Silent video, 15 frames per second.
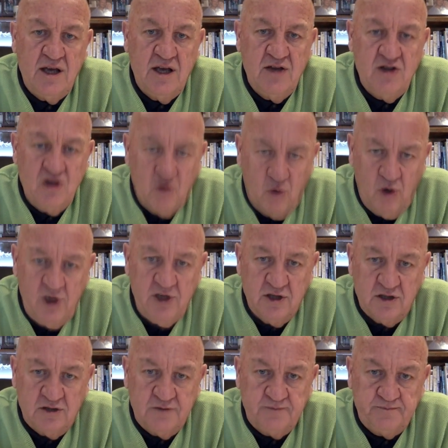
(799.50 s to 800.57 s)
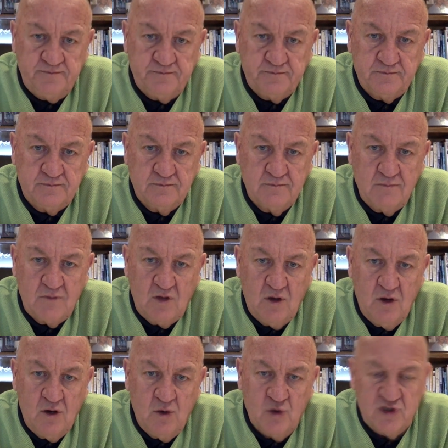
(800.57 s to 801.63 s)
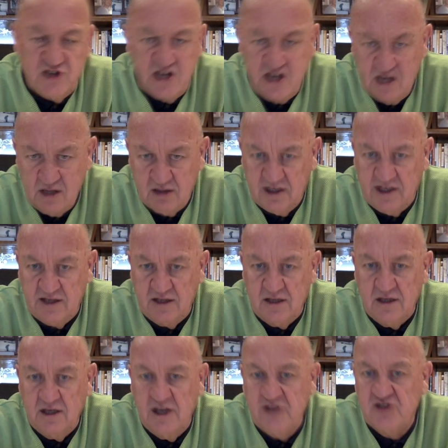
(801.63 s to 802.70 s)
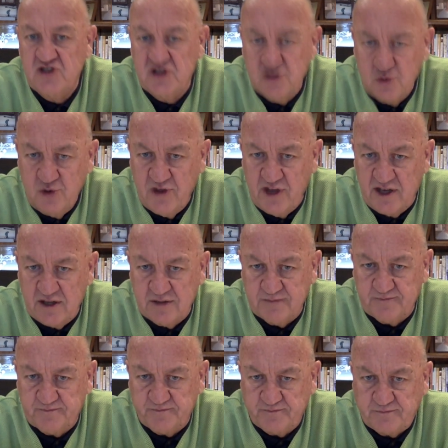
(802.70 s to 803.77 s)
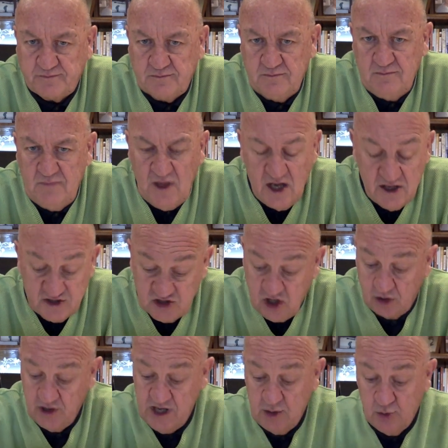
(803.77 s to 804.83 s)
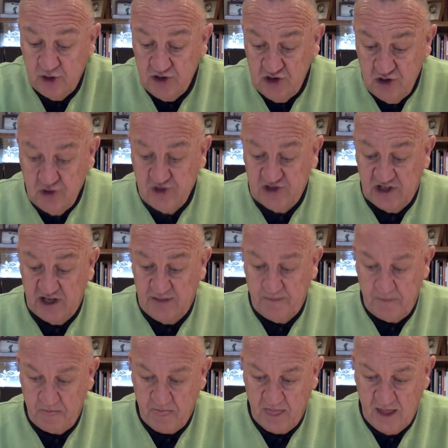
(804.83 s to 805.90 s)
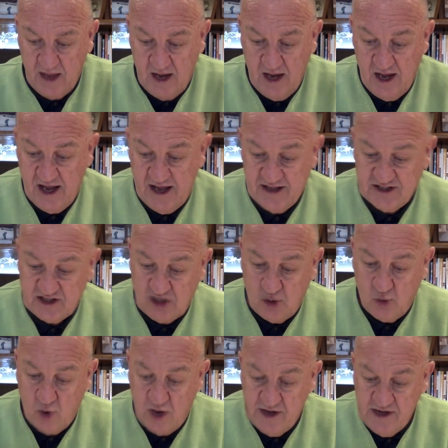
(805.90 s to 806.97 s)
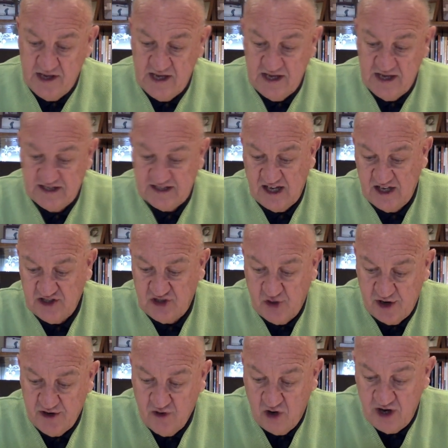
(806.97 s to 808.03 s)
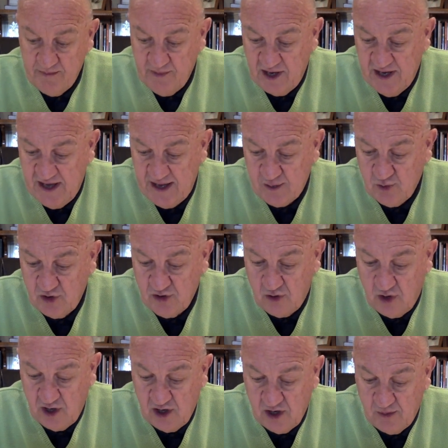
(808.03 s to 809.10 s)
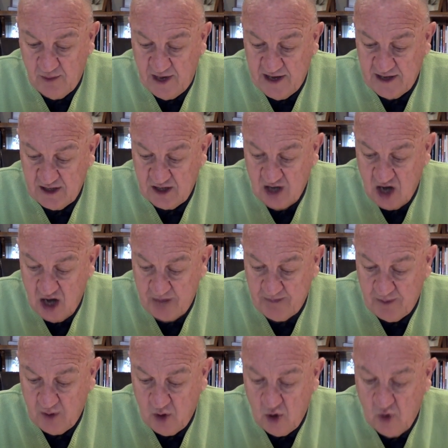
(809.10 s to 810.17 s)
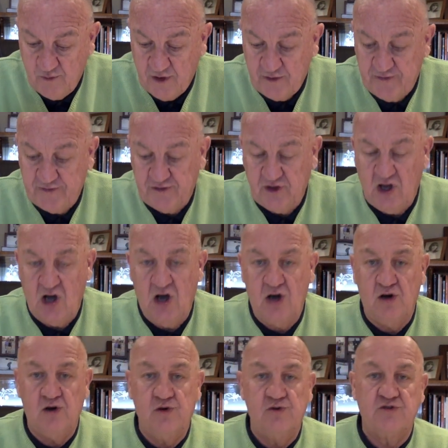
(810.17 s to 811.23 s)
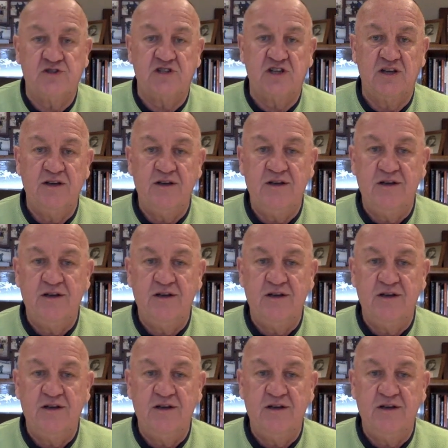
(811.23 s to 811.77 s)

And the oil was healing and soothing and so he would use it. And so when he says, You anoint my head with oil, my cup overflows,